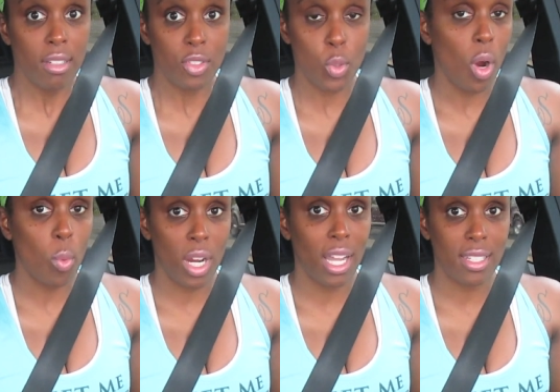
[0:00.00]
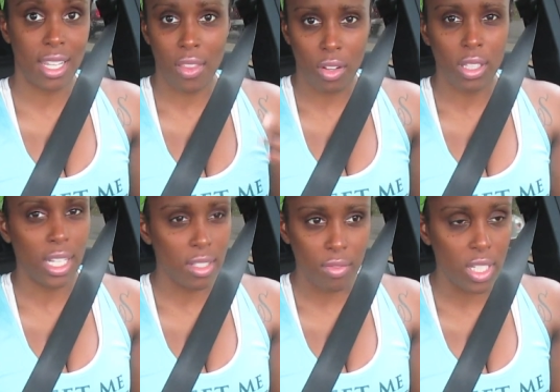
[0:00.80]
do our workout together
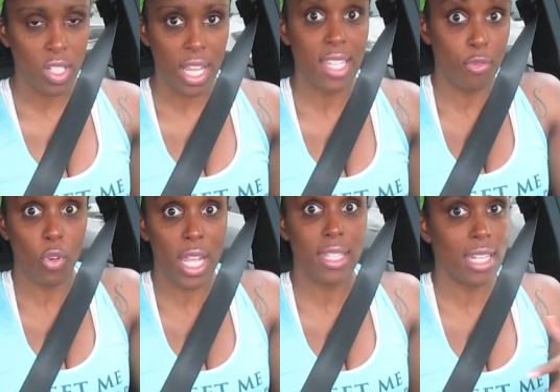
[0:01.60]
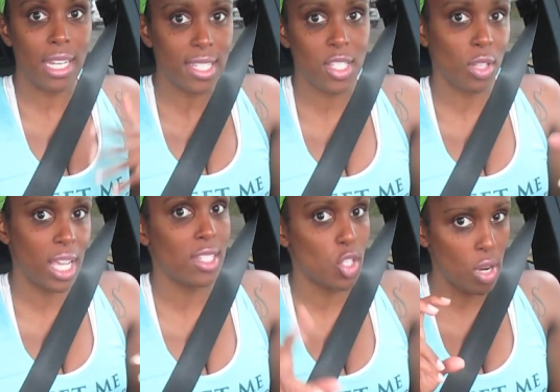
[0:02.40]
collectively just as friends, not
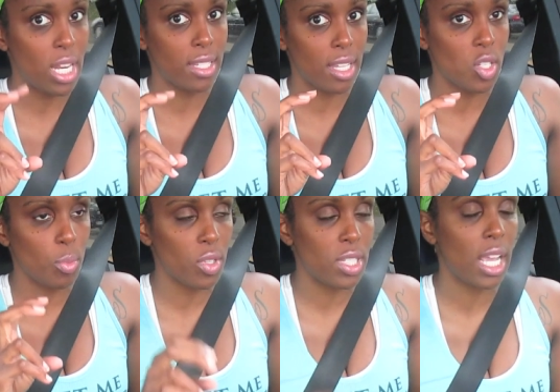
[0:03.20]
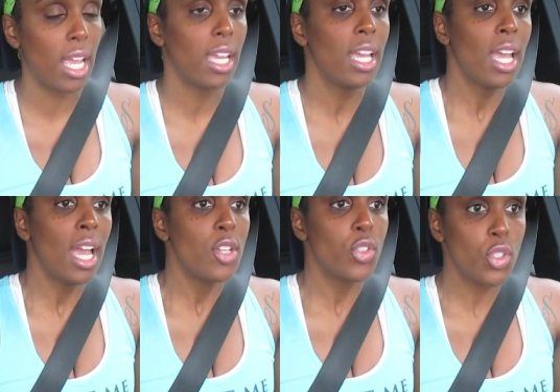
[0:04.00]
necessarily as a training session per se.
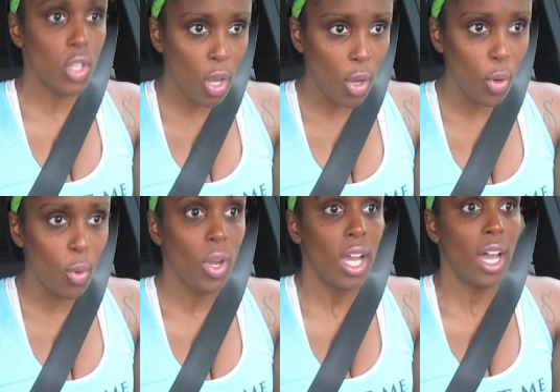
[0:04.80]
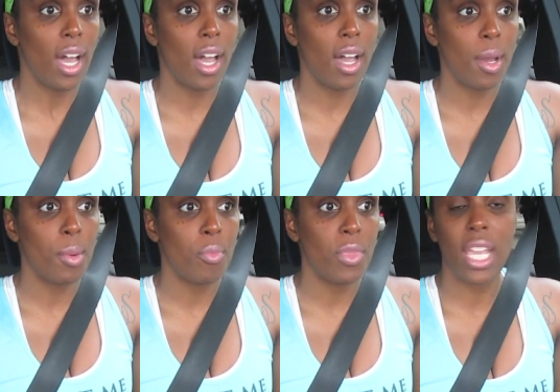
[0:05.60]
So,
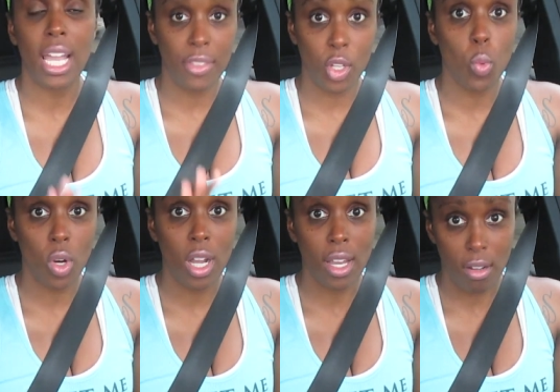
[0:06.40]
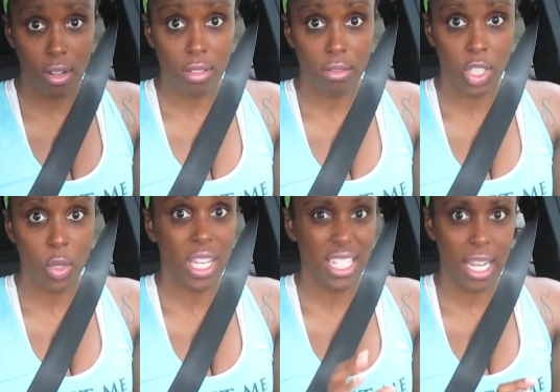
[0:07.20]
um, they got their workout on. You
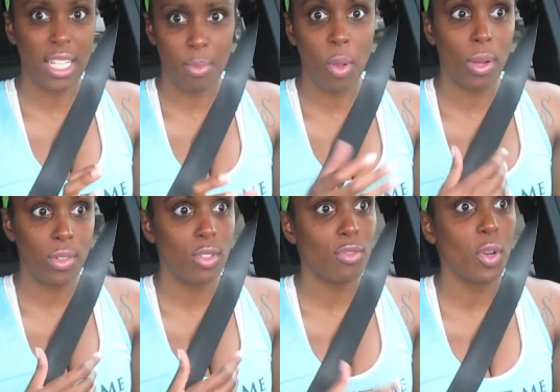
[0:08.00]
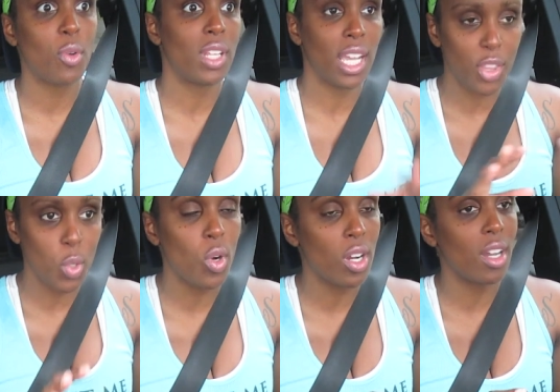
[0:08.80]
know, they had texted me while I was on the phone. They got
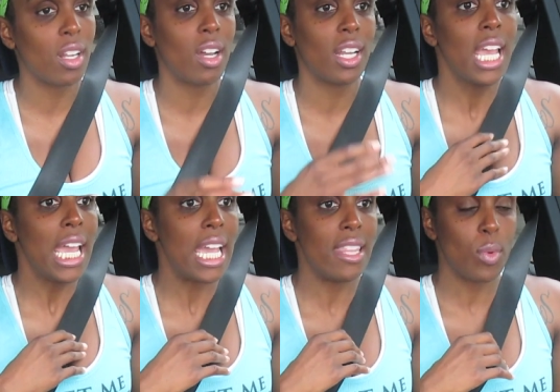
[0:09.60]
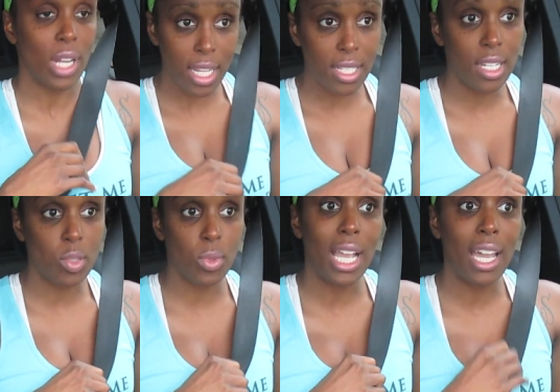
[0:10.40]
their workout on. And then what I did
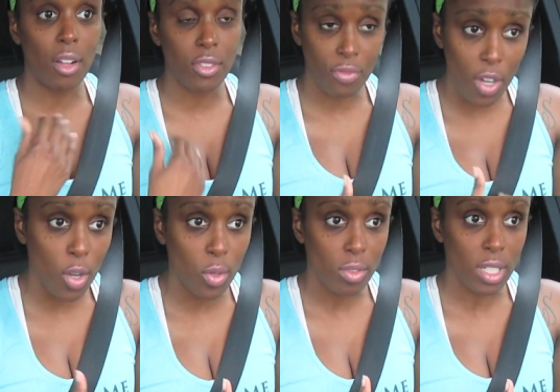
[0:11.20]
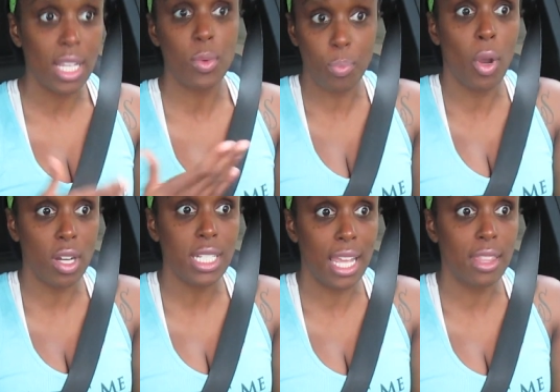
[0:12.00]
is when I got off the phone, because I was
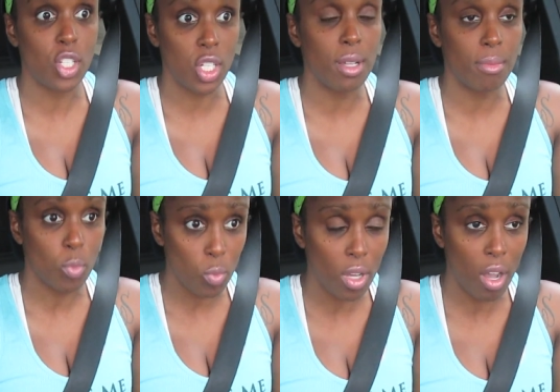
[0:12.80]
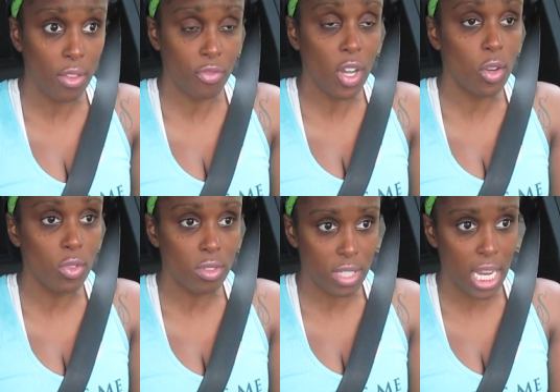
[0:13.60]
parked at the gym on the
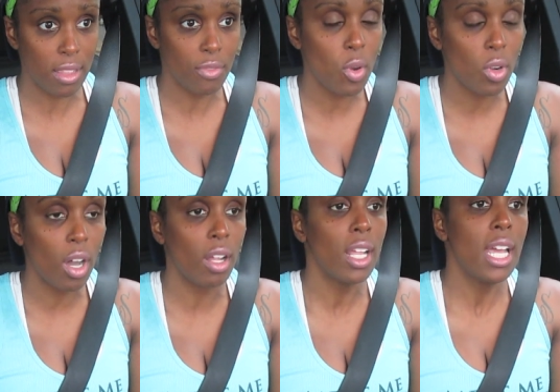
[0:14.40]
phone, taking the phone call,